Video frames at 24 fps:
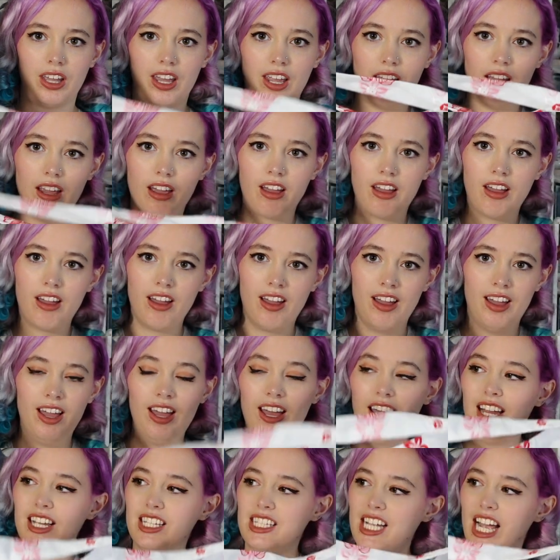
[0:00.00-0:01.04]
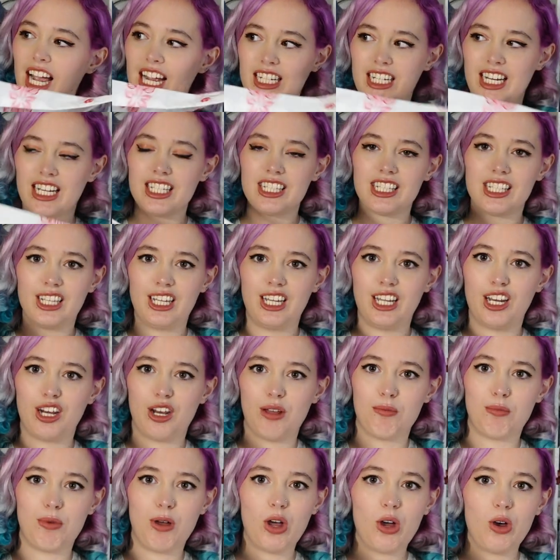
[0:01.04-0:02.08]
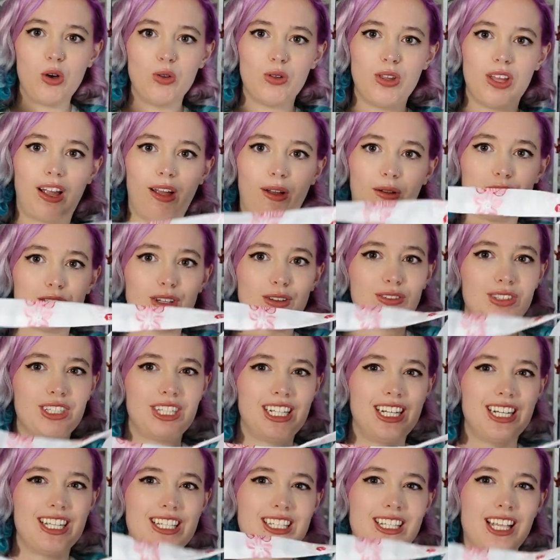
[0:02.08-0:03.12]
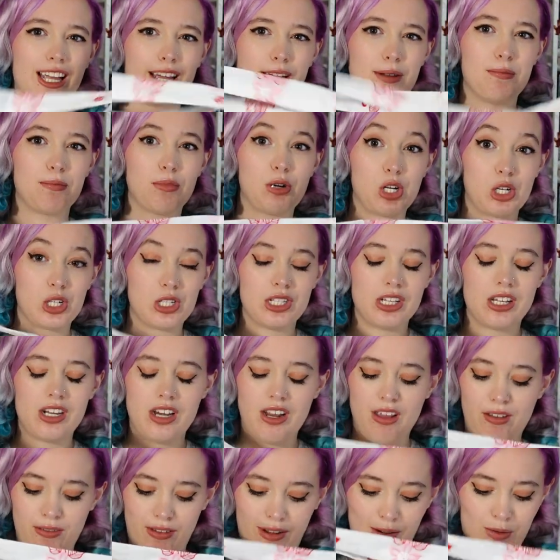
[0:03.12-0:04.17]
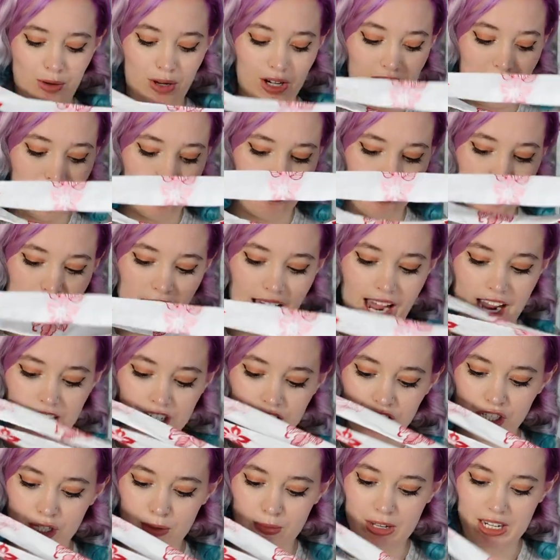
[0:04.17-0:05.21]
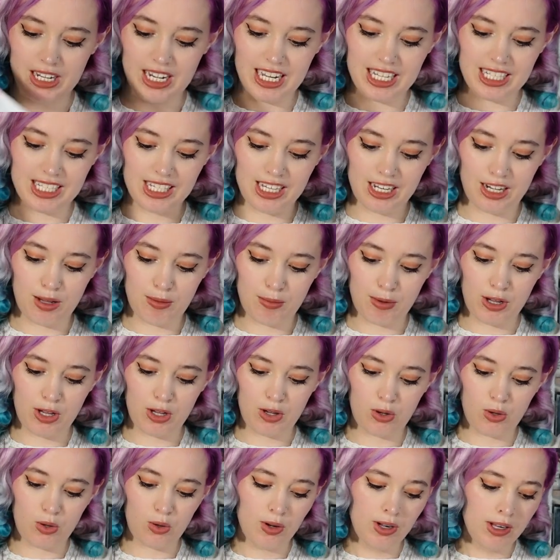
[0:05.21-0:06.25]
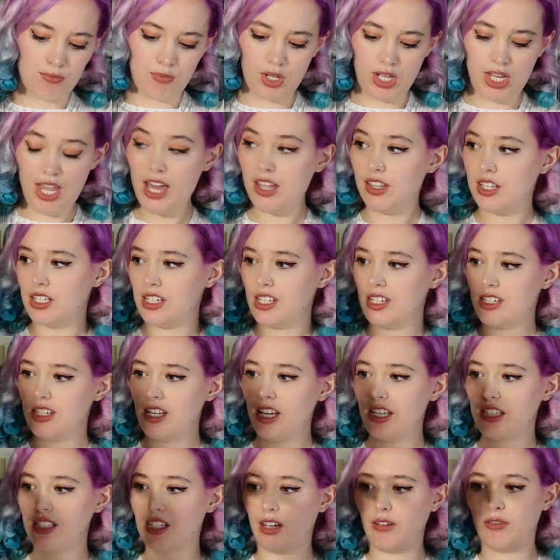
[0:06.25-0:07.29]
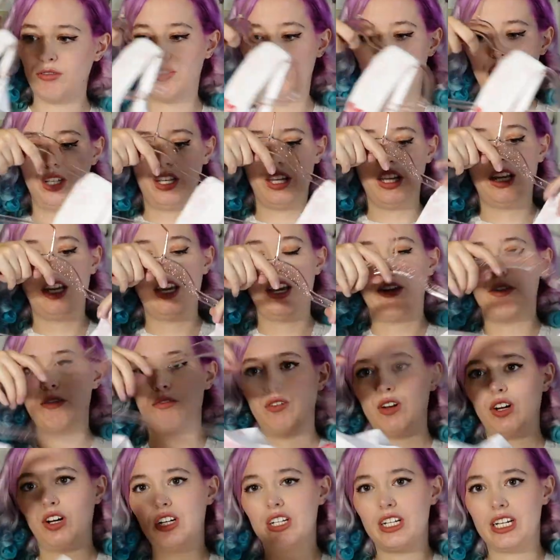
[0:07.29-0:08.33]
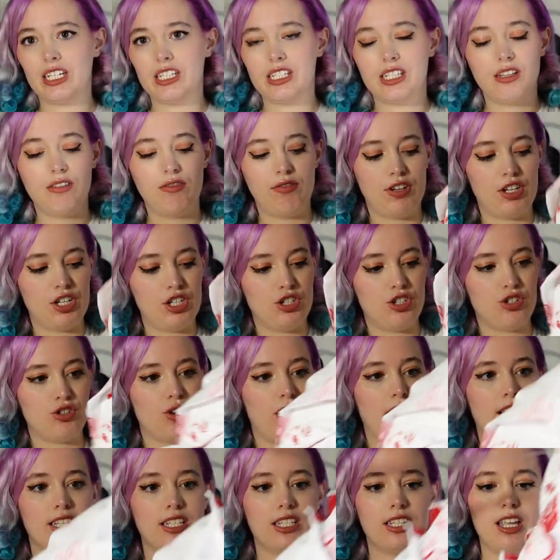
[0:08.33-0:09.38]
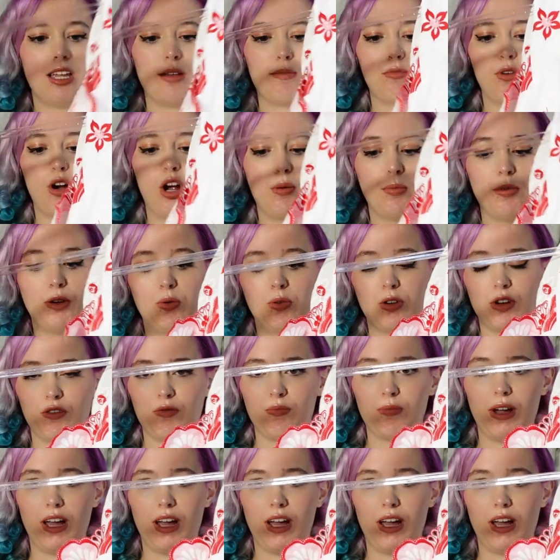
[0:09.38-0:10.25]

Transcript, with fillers: like tie nicely in a bow. Like I would definitely need a second person if I wanted them to actually be nice in a bow. But yeah, this is like definitely a very nicely finished dress and probably one of